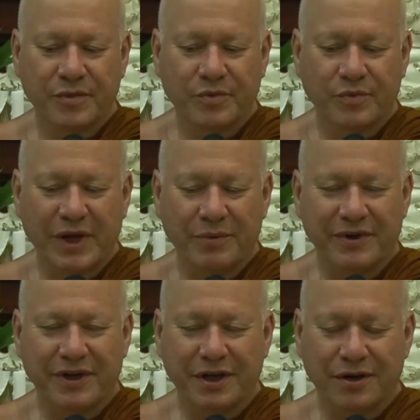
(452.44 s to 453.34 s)
When
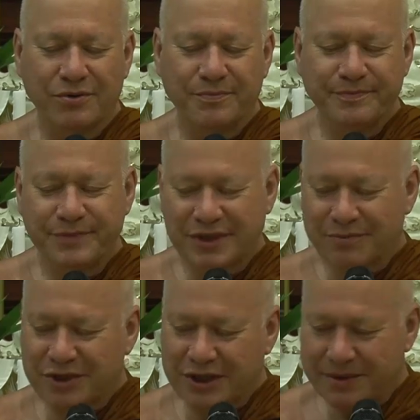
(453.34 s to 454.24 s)
we're at home,
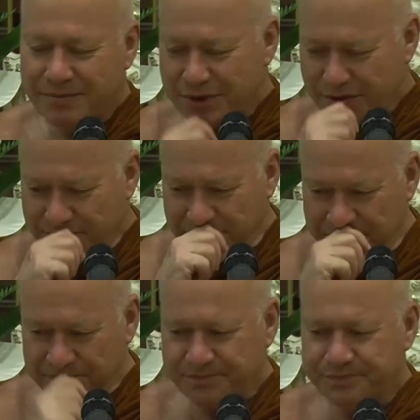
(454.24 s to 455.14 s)
sometimes
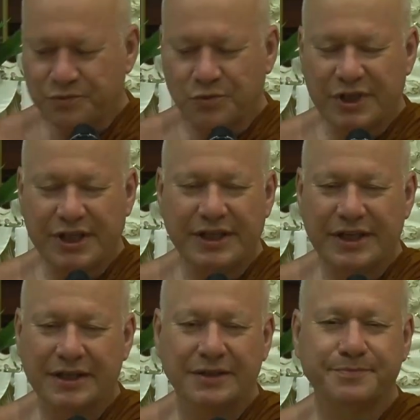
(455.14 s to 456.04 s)
we,
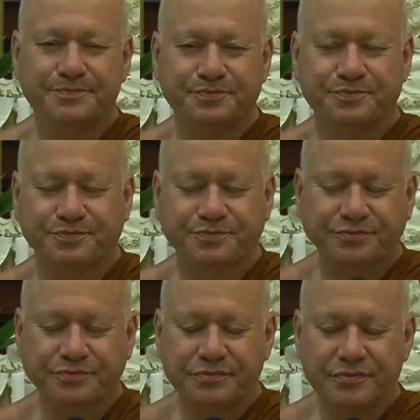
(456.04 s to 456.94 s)

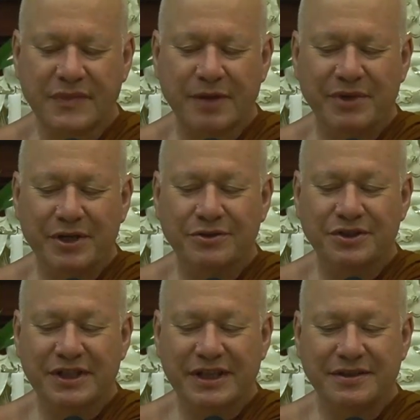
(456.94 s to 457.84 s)
because
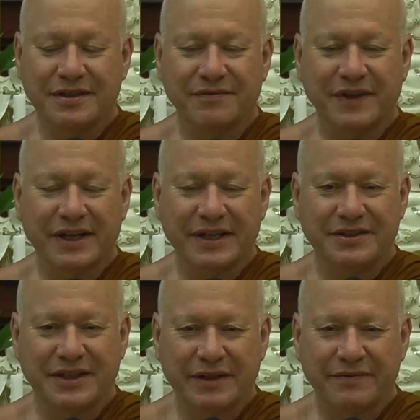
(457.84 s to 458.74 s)
it is a fairly
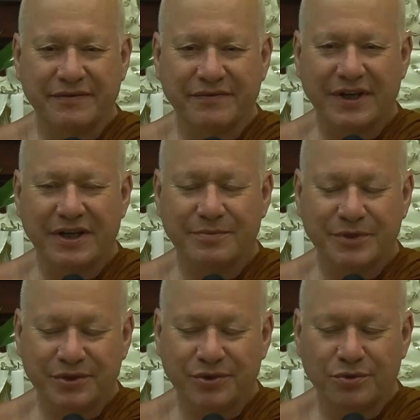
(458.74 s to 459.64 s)
safe
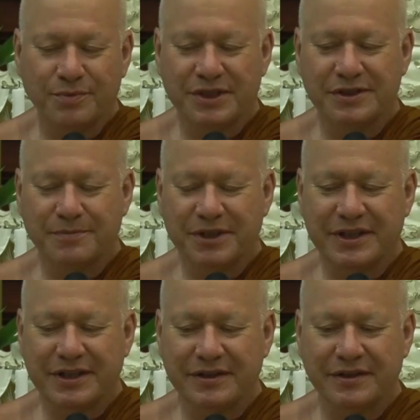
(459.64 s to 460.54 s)
environment, normally
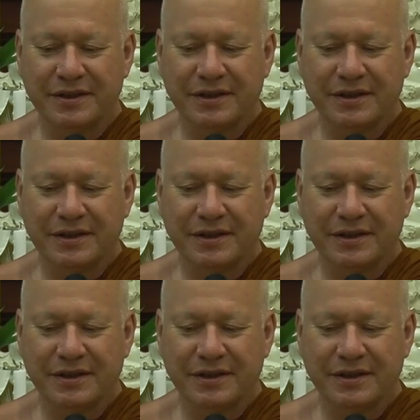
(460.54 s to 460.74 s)
speaking,